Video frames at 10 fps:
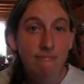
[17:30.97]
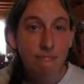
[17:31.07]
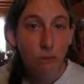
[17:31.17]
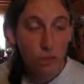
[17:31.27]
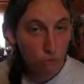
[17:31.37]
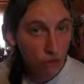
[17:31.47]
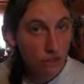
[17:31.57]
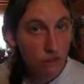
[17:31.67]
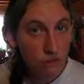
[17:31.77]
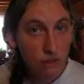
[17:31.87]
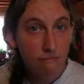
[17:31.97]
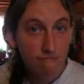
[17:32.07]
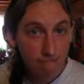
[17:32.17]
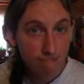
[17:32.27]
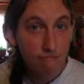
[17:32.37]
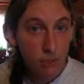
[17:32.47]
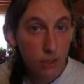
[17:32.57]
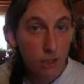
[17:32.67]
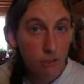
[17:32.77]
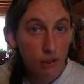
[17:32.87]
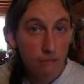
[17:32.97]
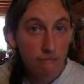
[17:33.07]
Put your mind to it. You can do it.